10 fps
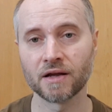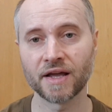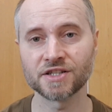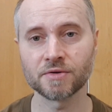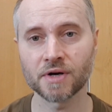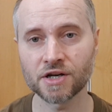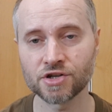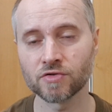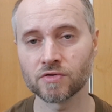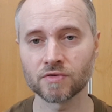Extrema
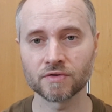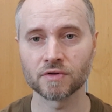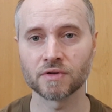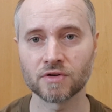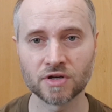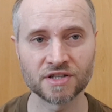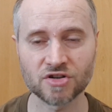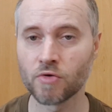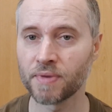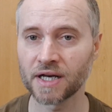Ratio is
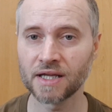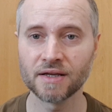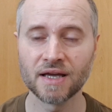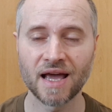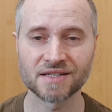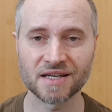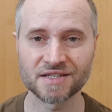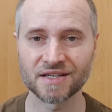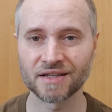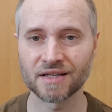company, as I
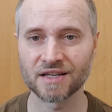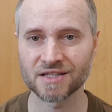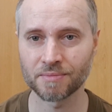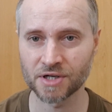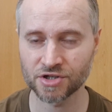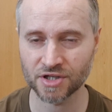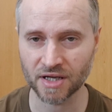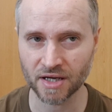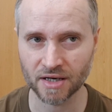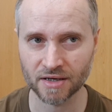said, established
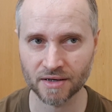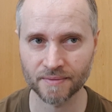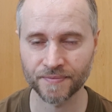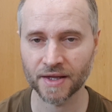in